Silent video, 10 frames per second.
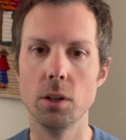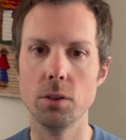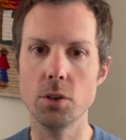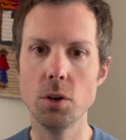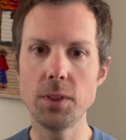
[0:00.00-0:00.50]

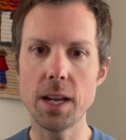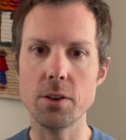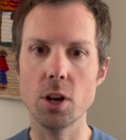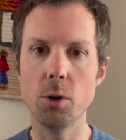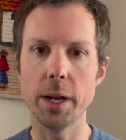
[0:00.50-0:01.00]
Note that
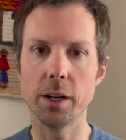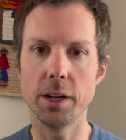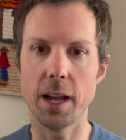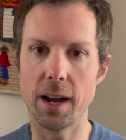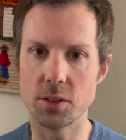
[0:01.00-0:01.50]
no
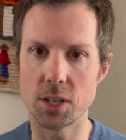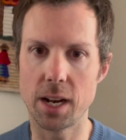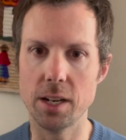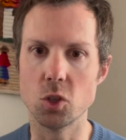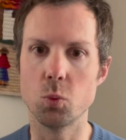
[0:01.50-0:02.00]
area
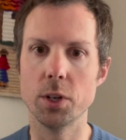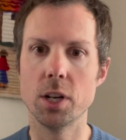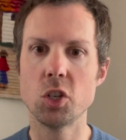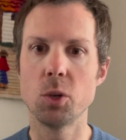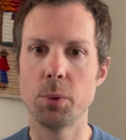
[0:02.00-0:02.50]
outside is
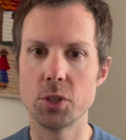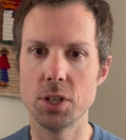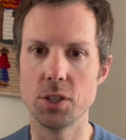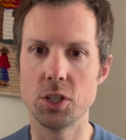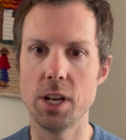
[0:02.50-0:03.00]

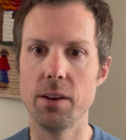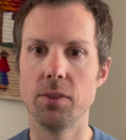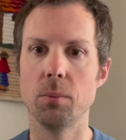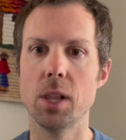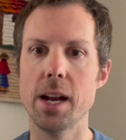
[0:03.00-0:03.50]
100% safe
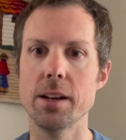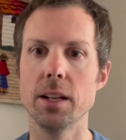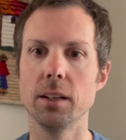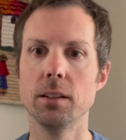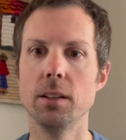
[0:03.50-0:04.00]
from
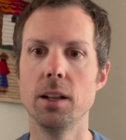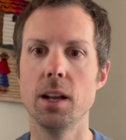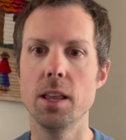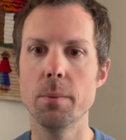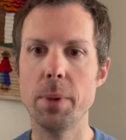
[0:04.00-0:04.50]
lightning,
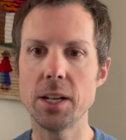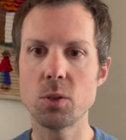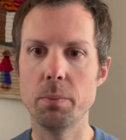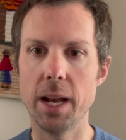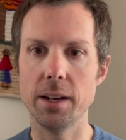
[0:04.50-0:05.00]
and the
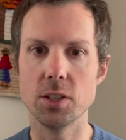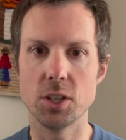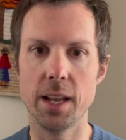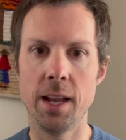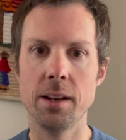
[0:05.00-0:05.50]
best bet is to
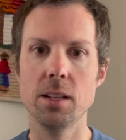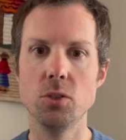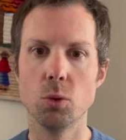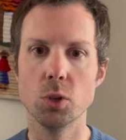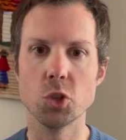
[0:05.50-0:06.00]
head
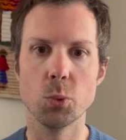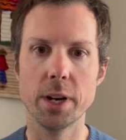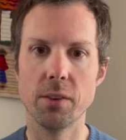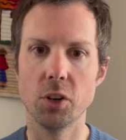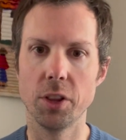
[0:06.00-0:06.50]
indoors
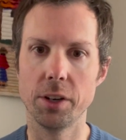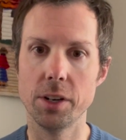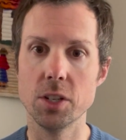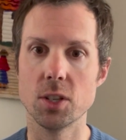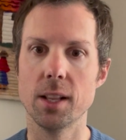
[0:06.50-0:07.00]
whenever there
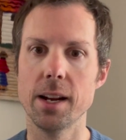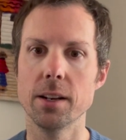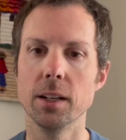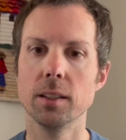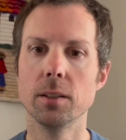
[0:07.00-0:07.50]
is
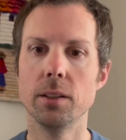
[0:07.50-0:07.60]
lightning.